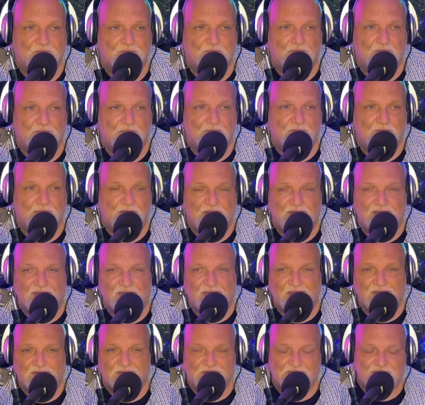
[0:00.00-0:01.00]
but it
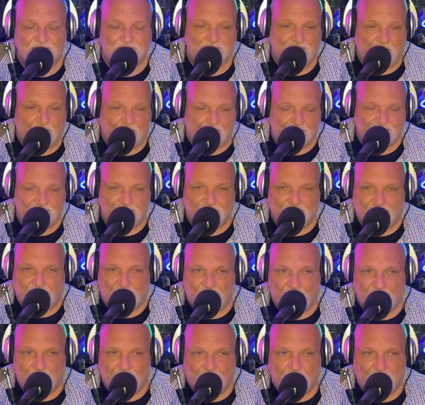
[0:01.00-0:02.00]
talks about
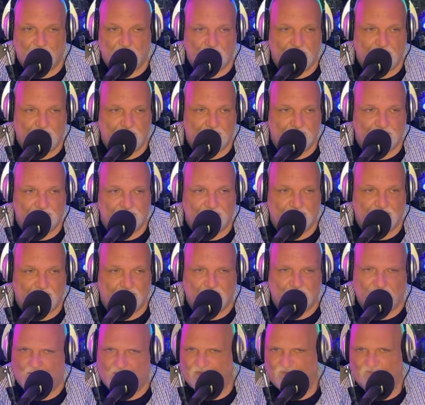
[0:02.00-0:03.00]
like a
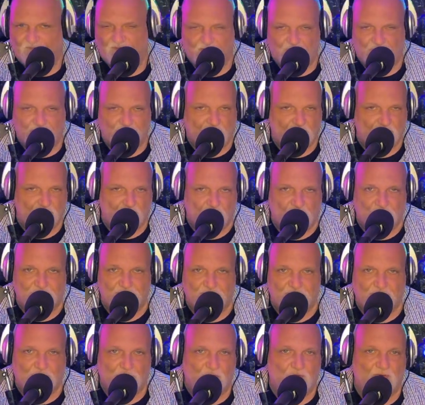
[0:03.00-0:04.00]
couple of them are about
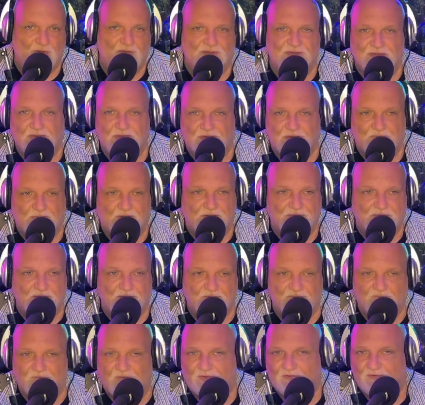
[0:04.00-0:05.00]
cryptocurrency, about the
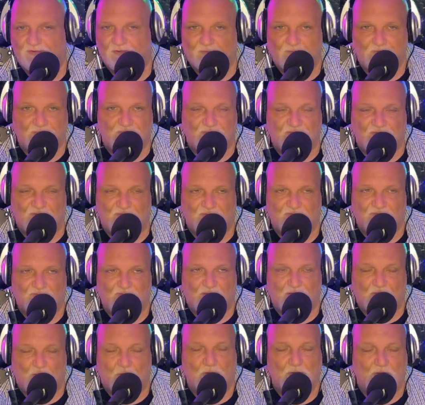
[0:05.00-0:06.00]
invention of
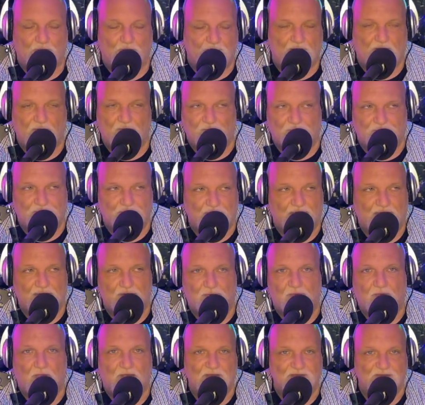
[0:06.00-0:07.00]
or about
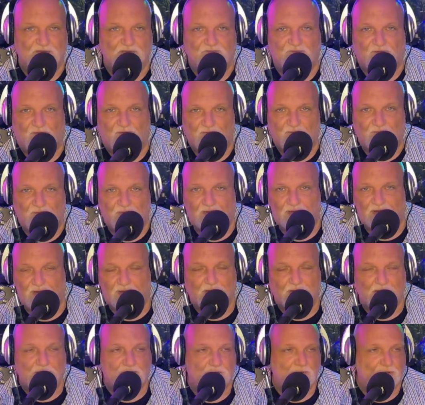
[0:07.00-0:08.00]
BlackRock's involvement
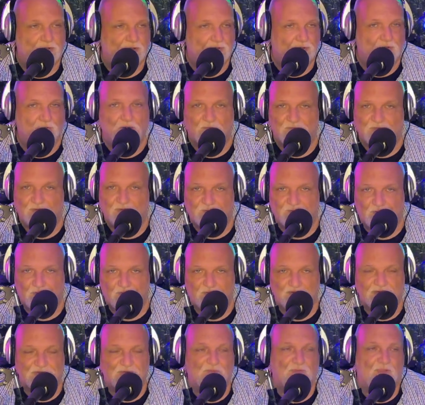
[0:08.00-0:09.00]
in
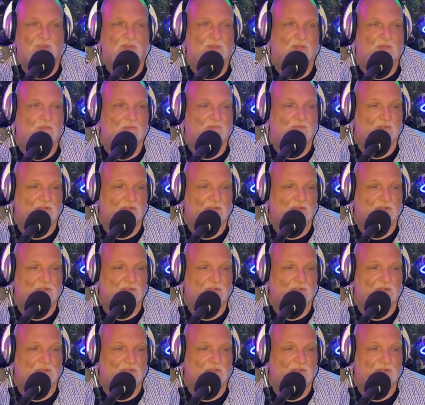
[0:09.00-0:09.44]
cryptocurrency right now.